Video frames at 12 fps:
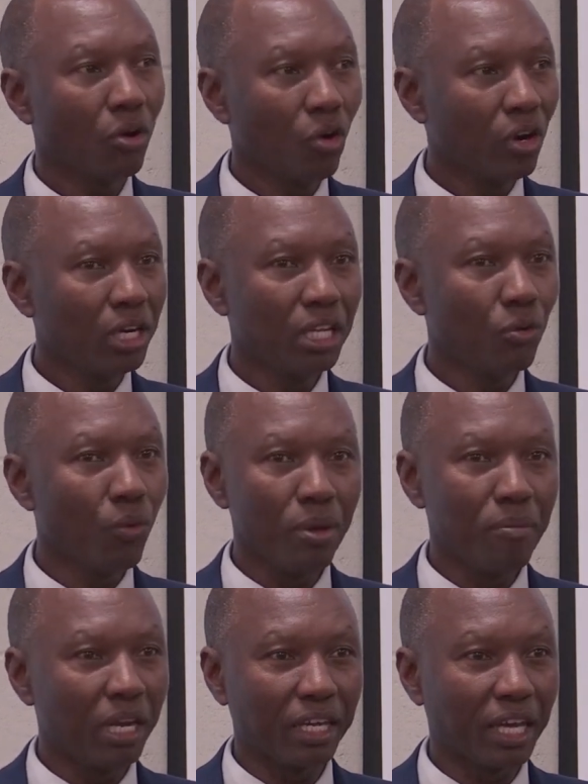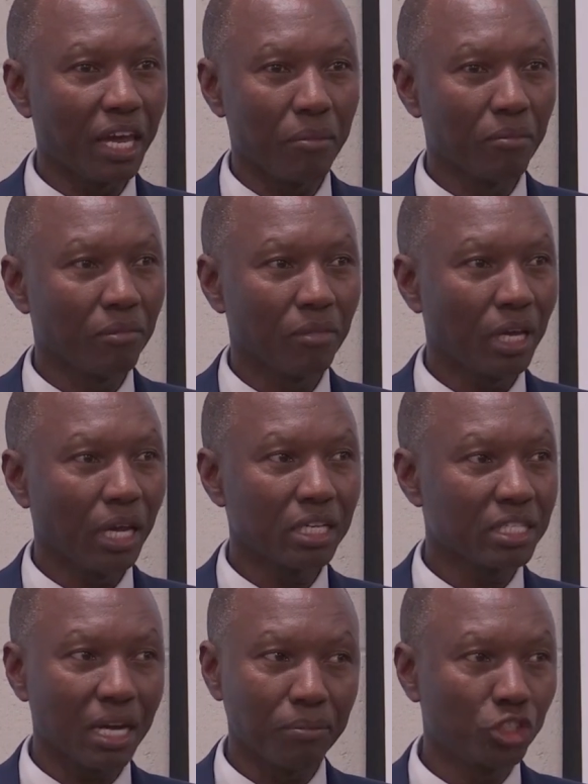only women came
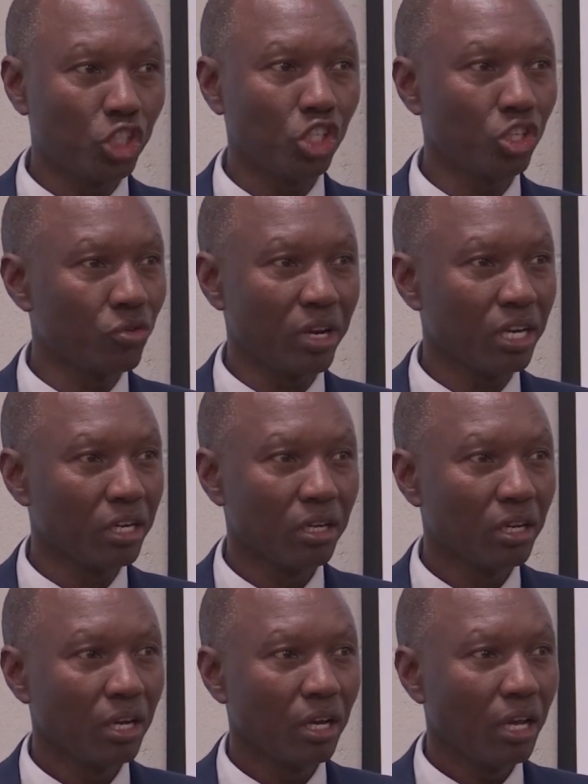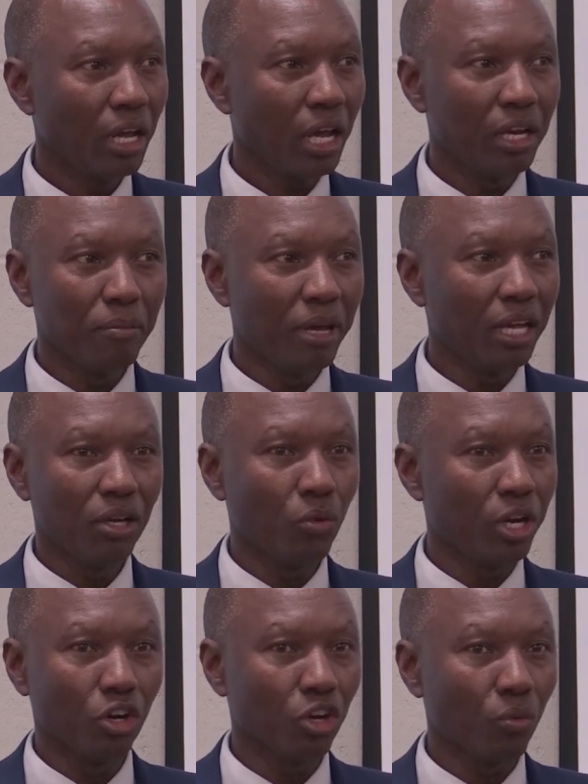and some children, and men
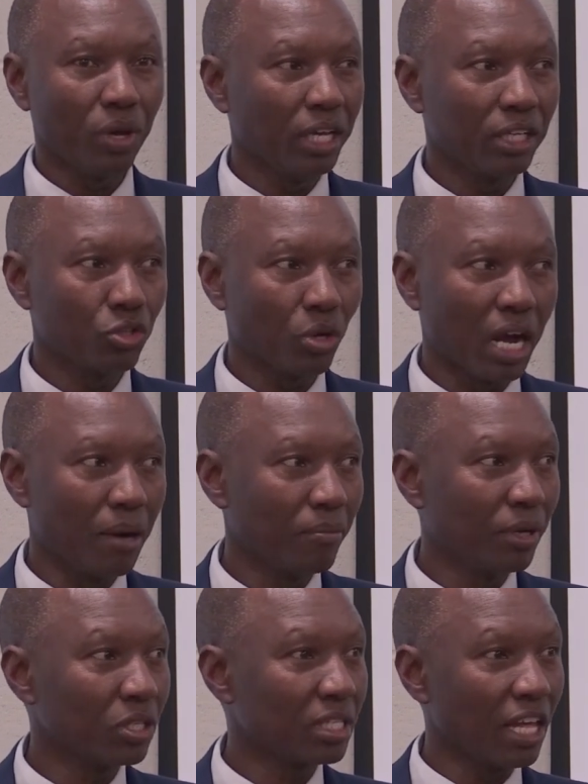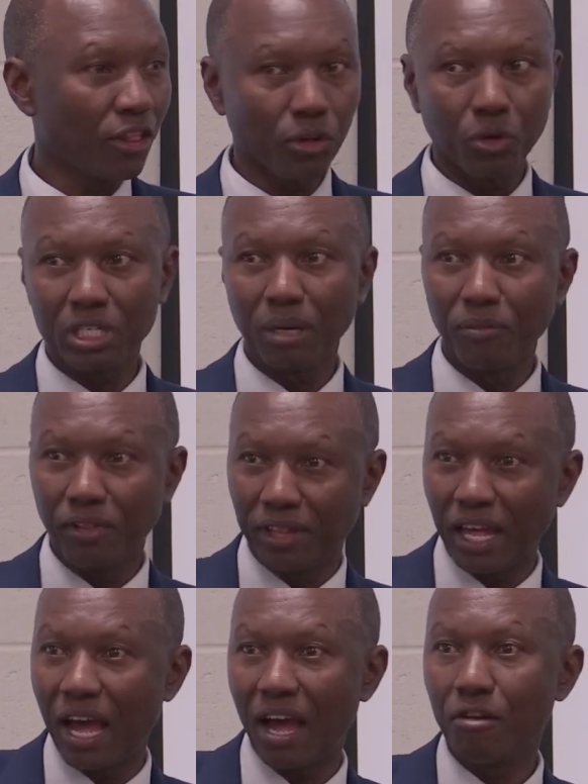were not willing to come because they thought
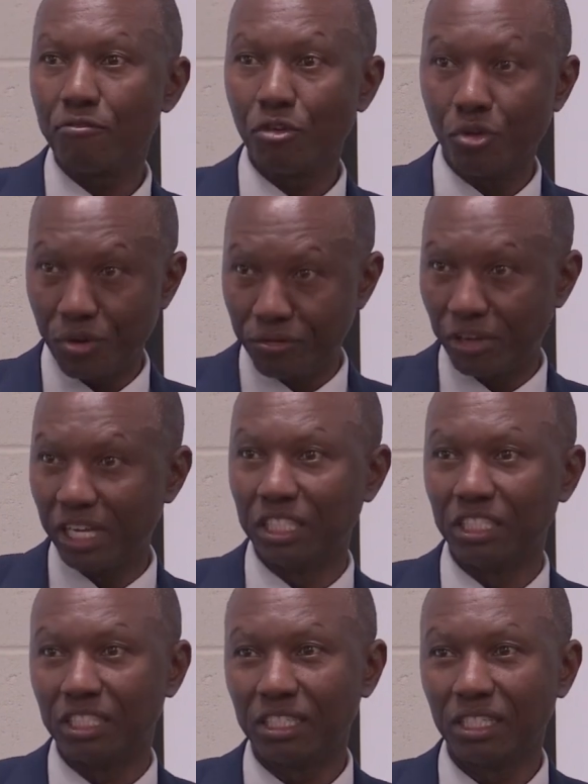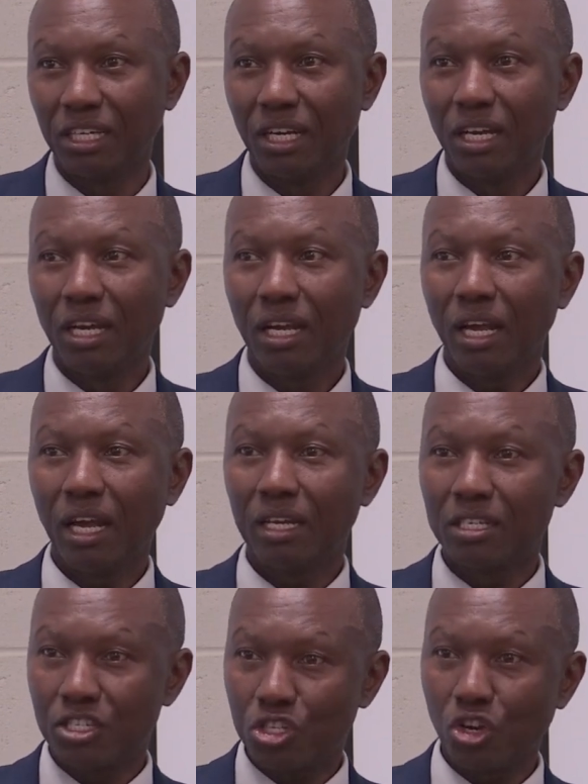I'm there for revenge.
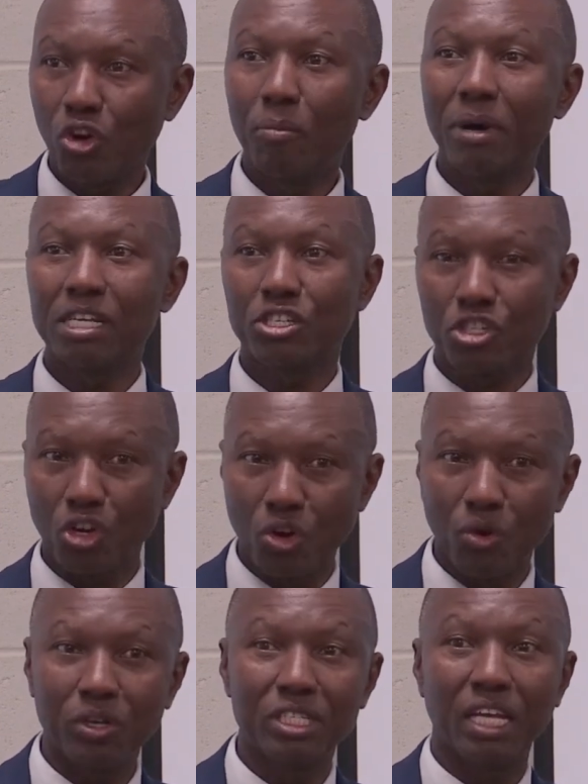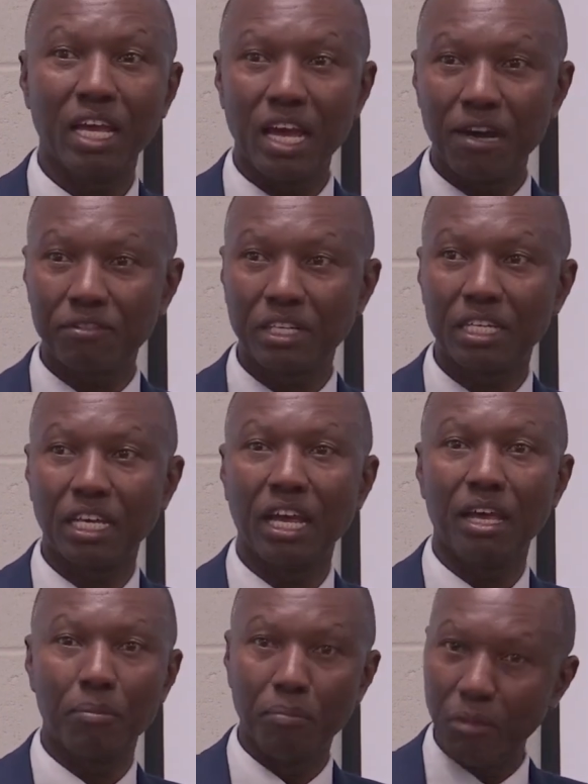And slow by slow, day after
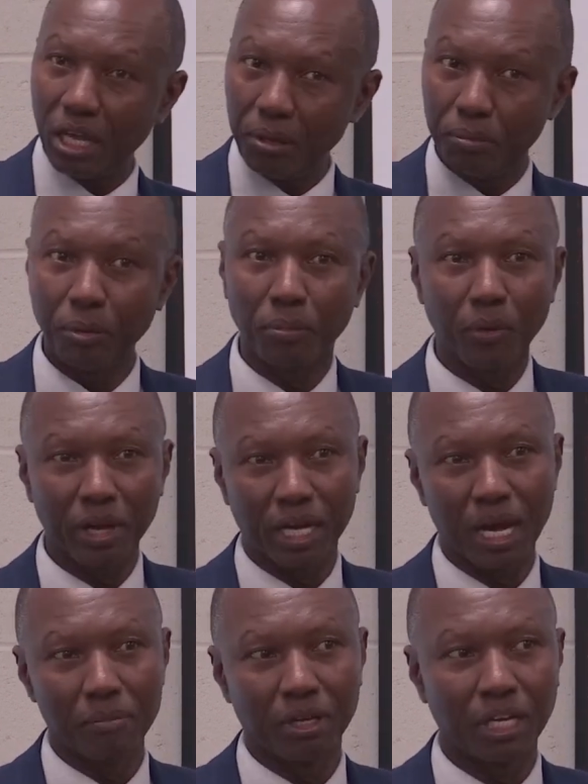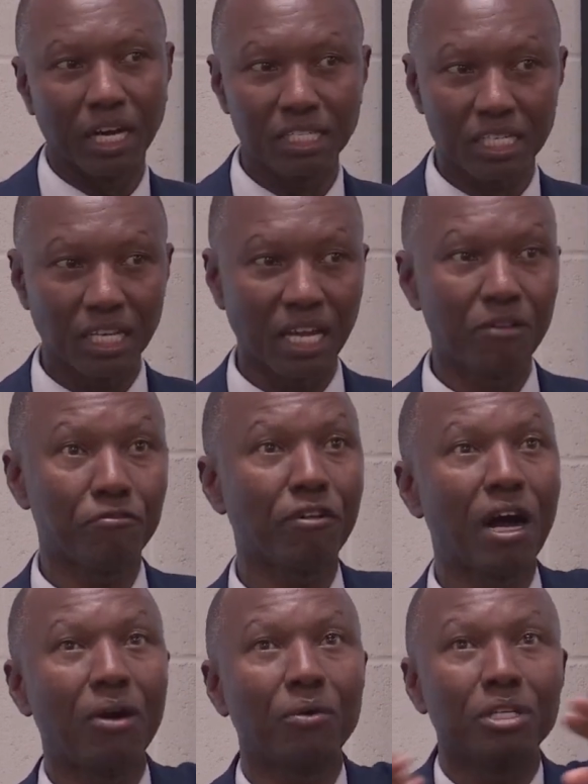day, many people were coming until I
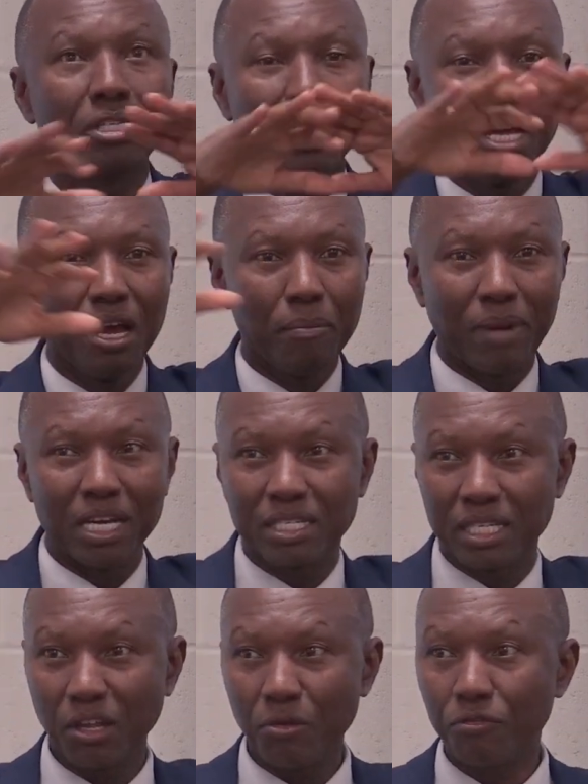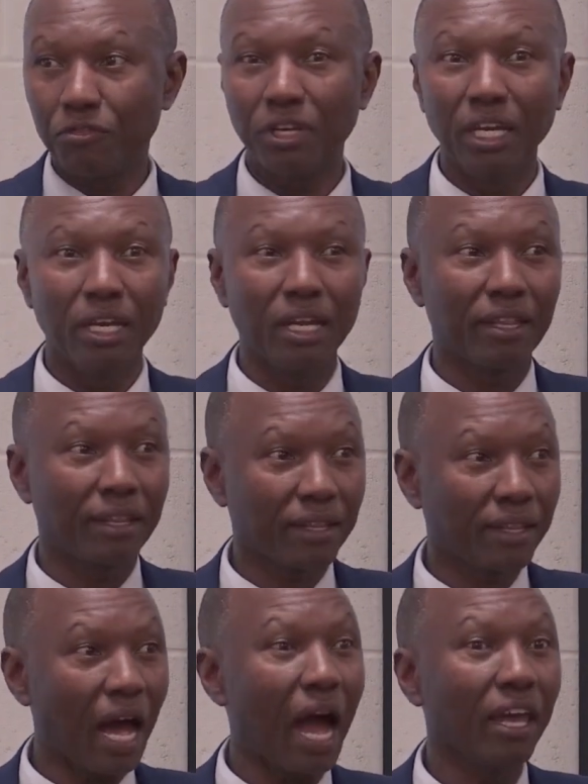found myself
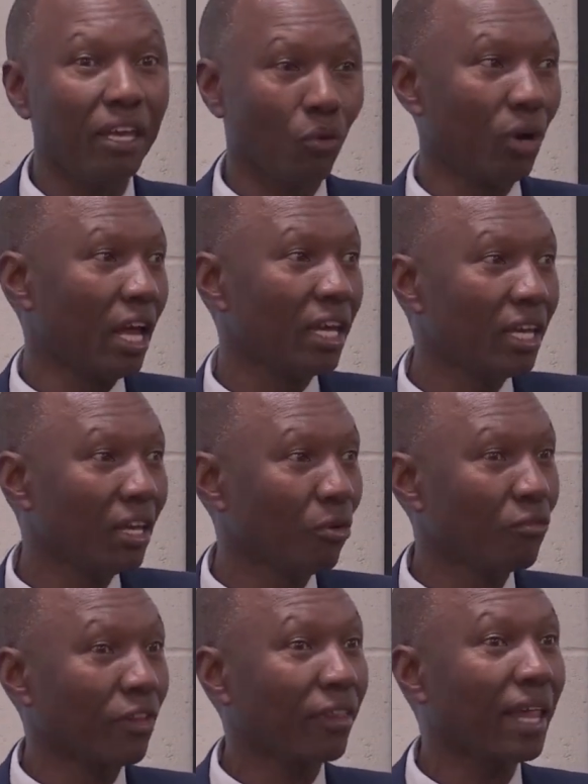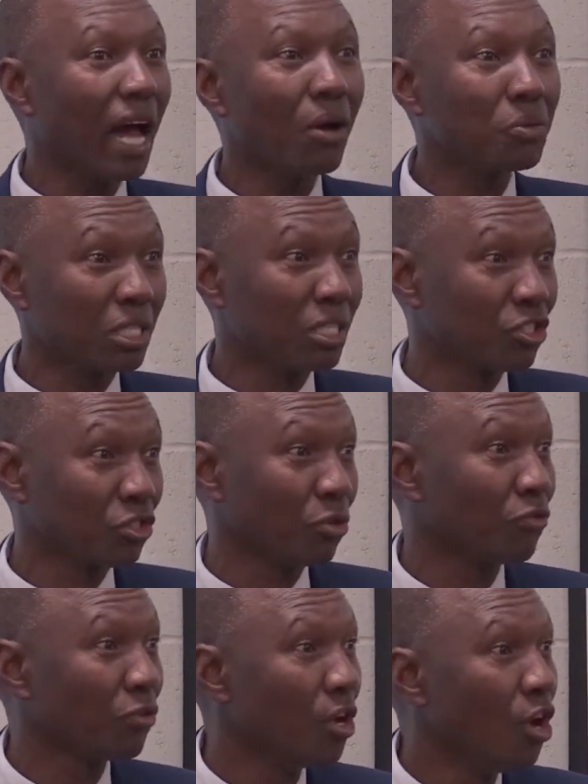on a hill of thousands
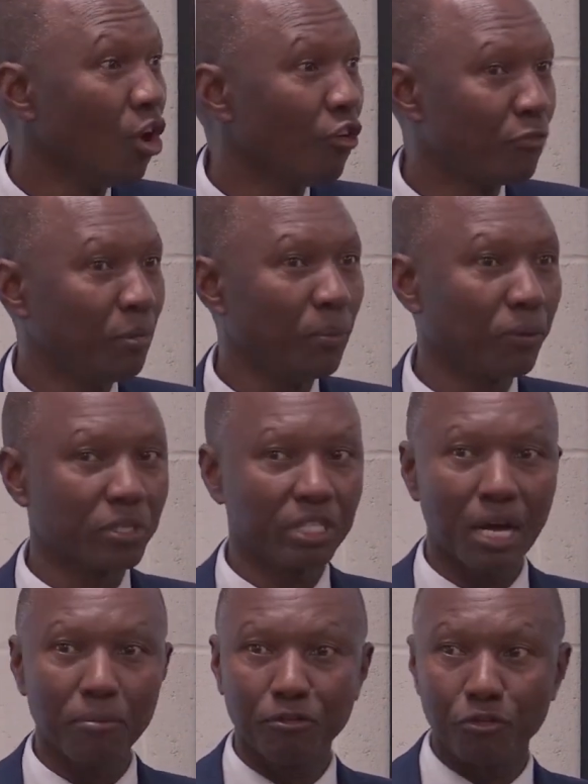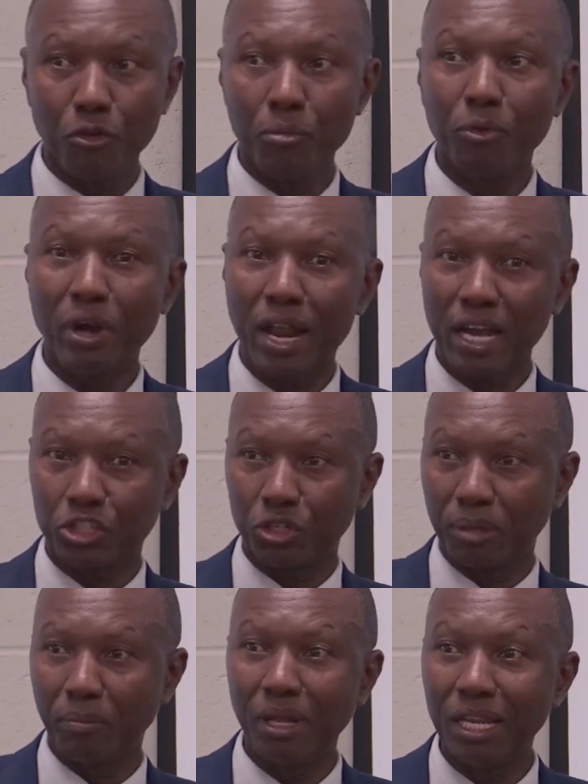of people, some of whom were
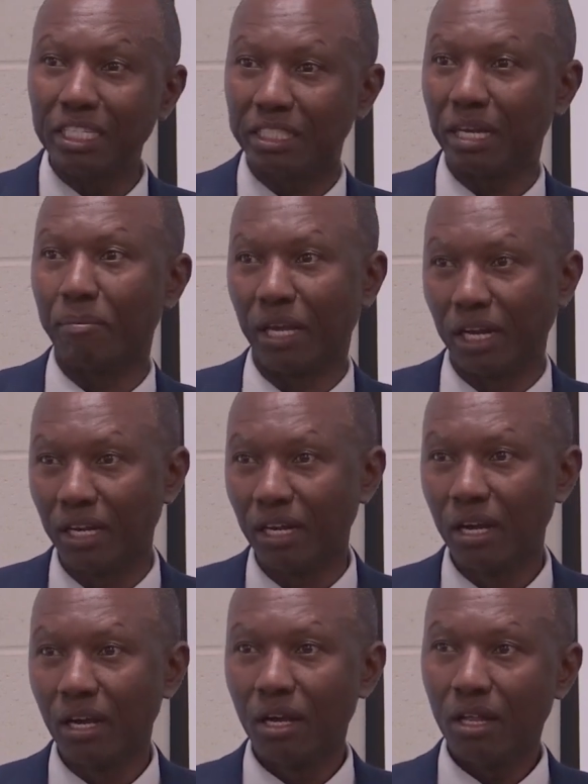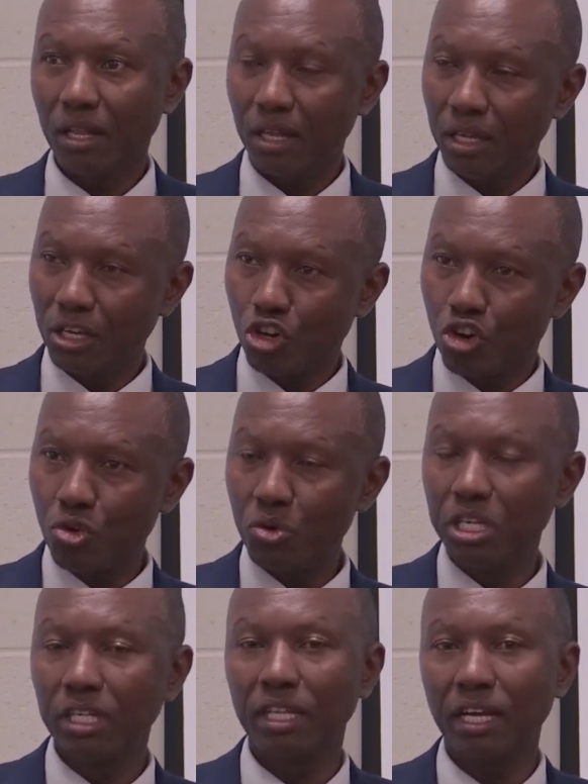actually militiamen,
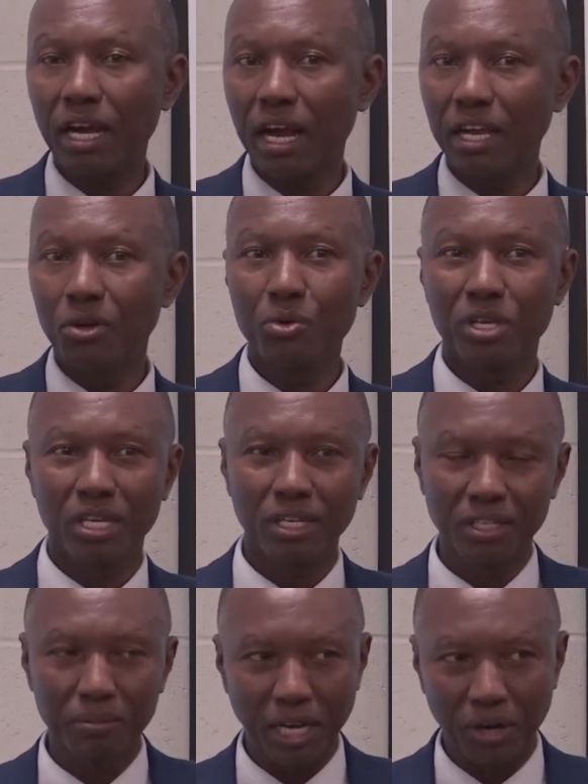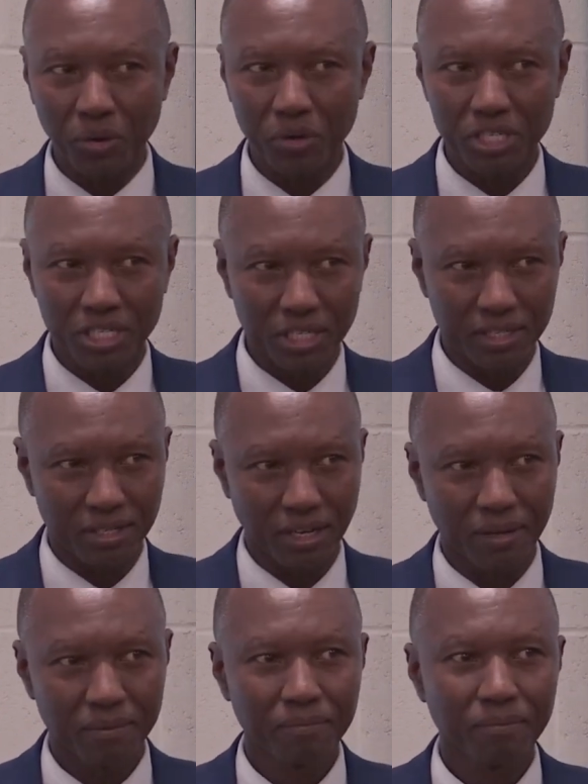including the guy who killed my own sister.